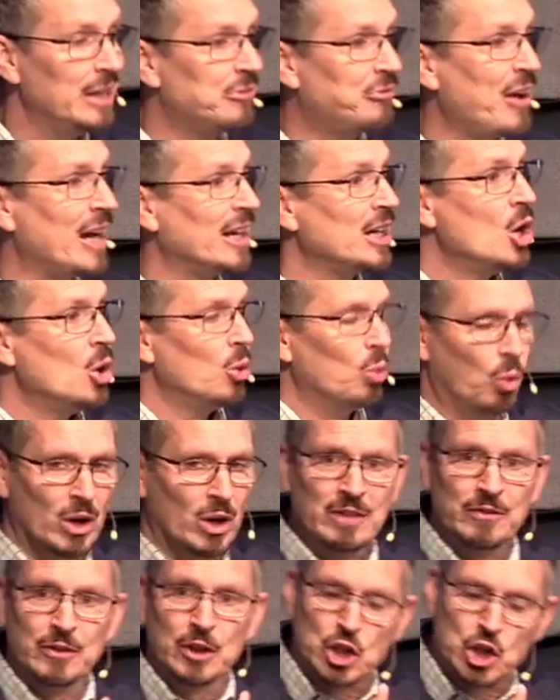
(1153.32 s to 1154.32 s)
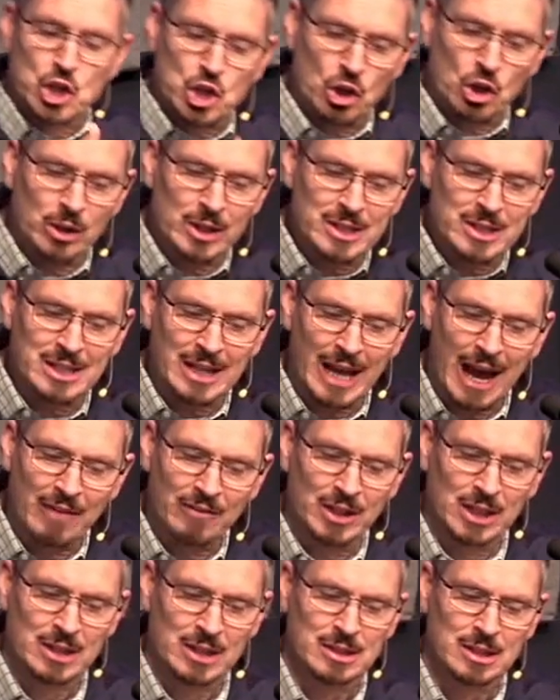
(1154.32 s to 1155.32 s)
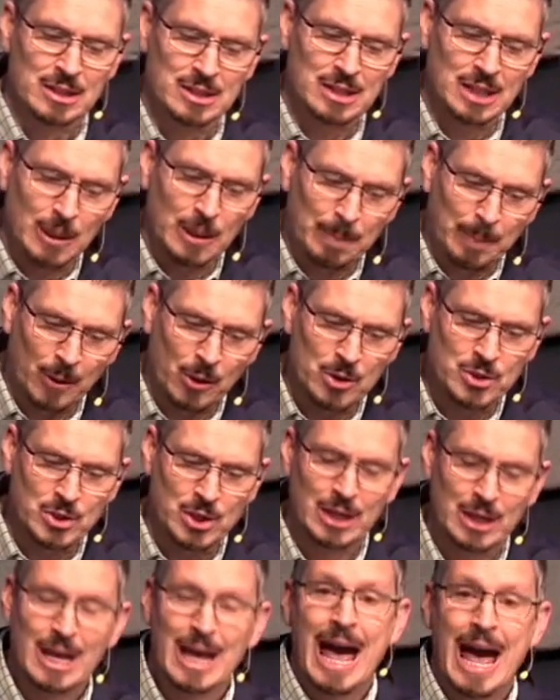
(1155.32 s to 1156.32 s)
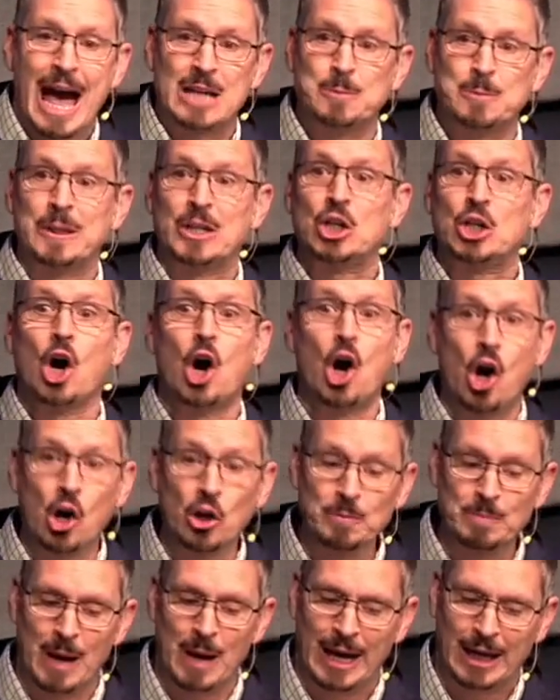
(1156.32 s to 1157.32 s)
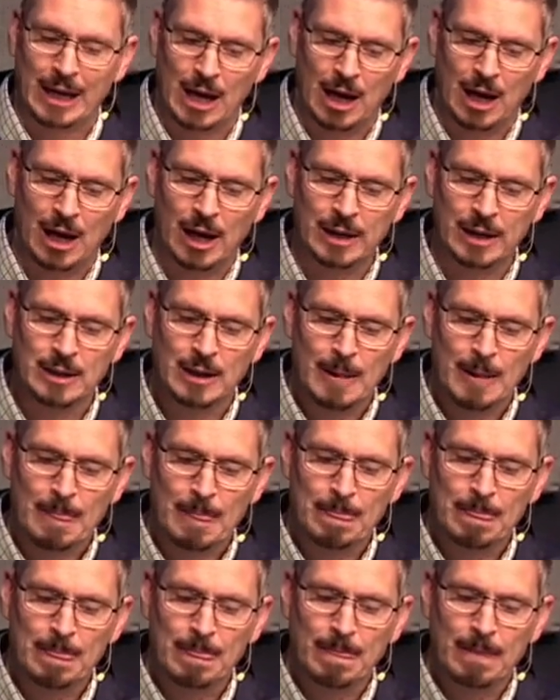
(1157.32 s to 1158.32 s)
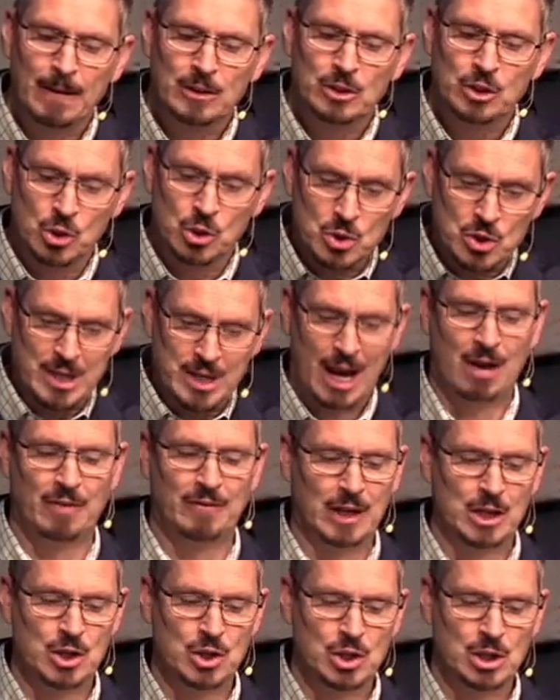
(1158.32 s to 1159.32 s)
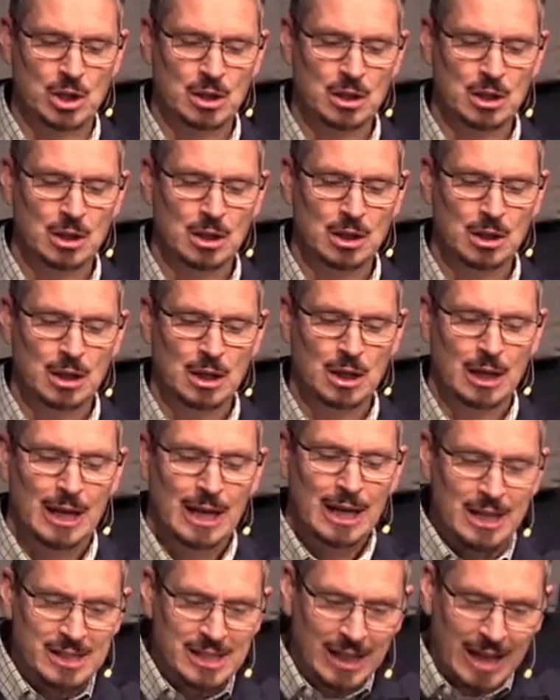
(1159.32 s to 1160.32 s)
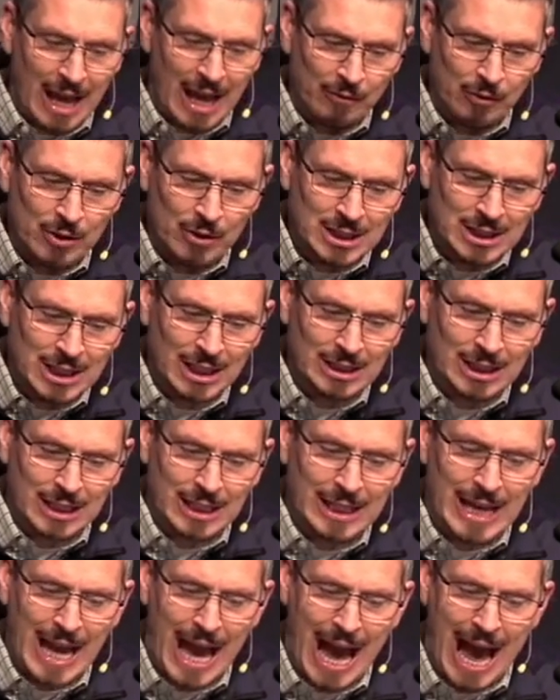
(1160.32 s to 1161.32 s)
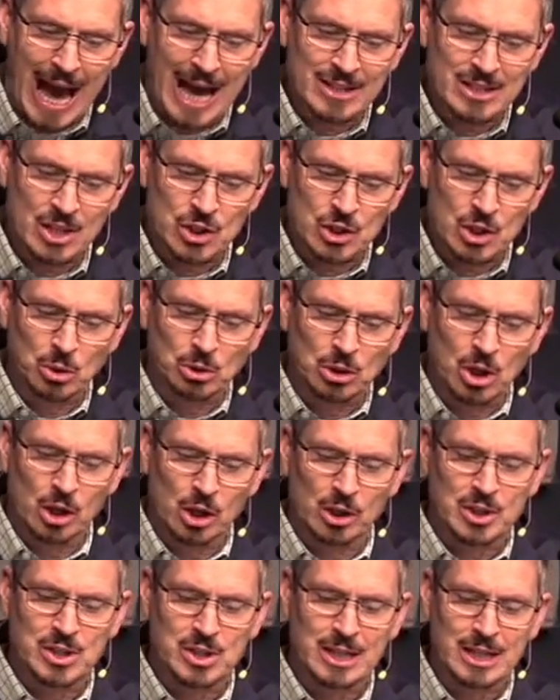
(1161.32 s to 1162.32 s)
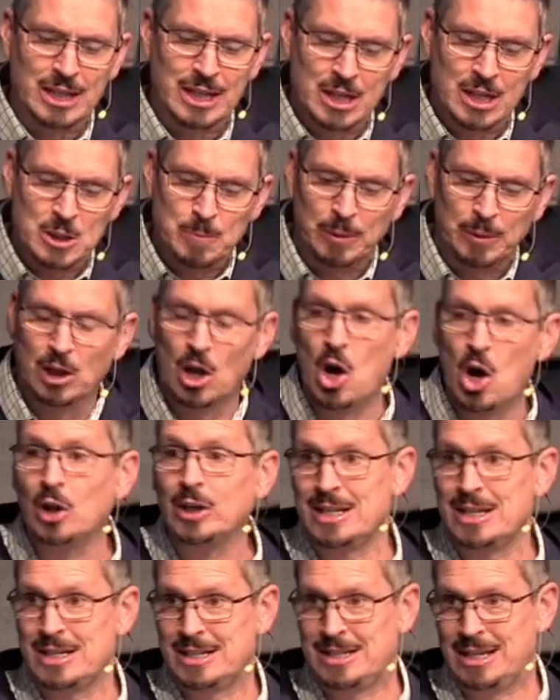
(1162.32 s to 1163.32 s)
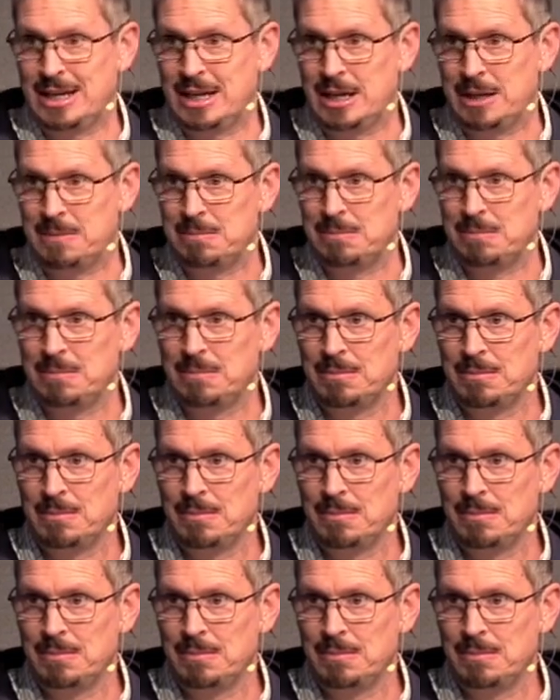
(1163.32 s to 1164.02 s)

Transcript: In fact, one of the surest evidences that a person has been called by God to salvation is that everything that he has is no longer seen as belonging to him